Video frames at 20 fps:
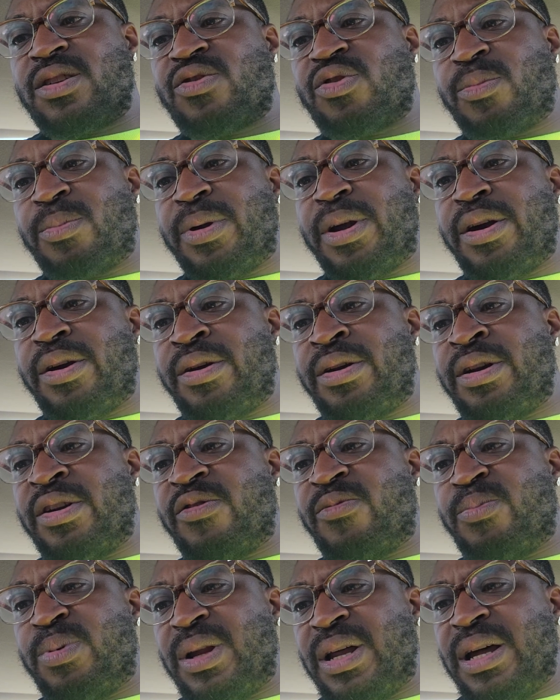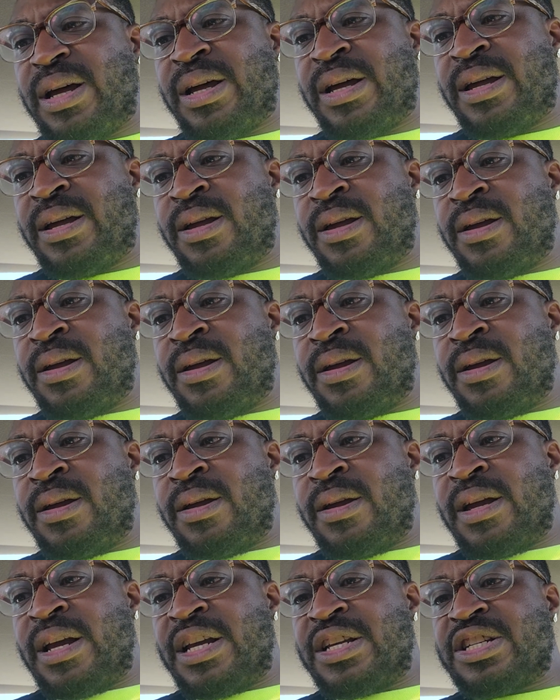from hearing of blood,
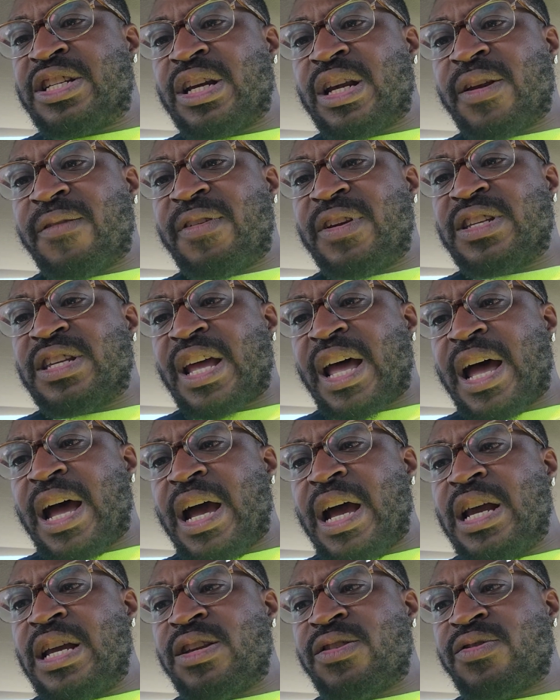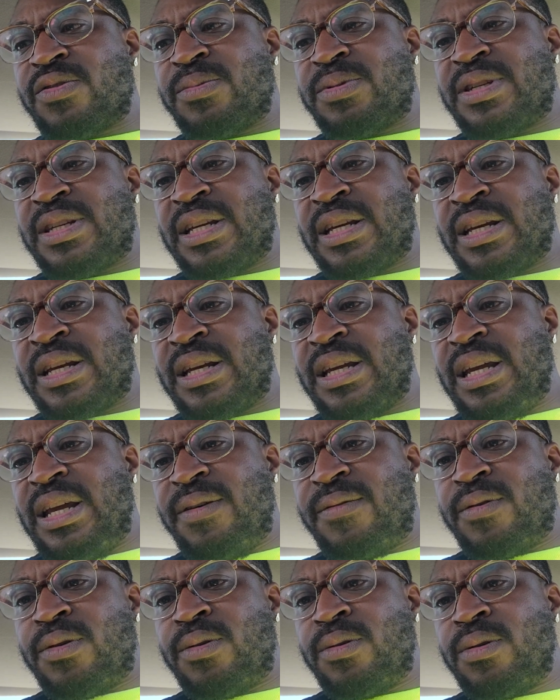and shut of his eyes from seeing
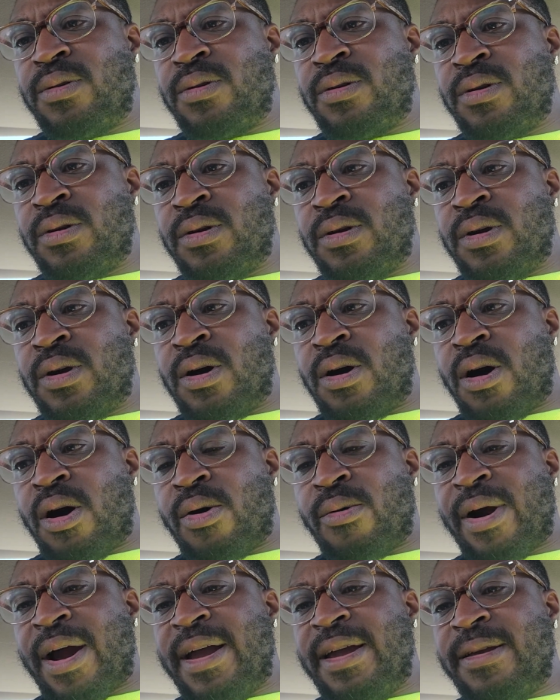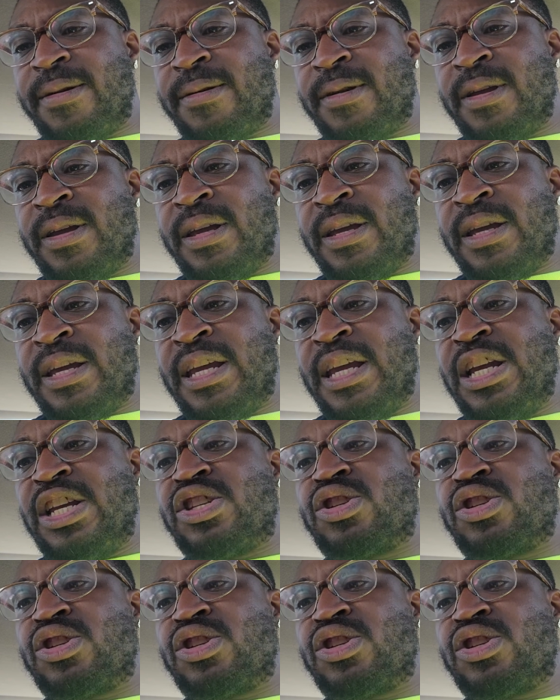evil. All right, he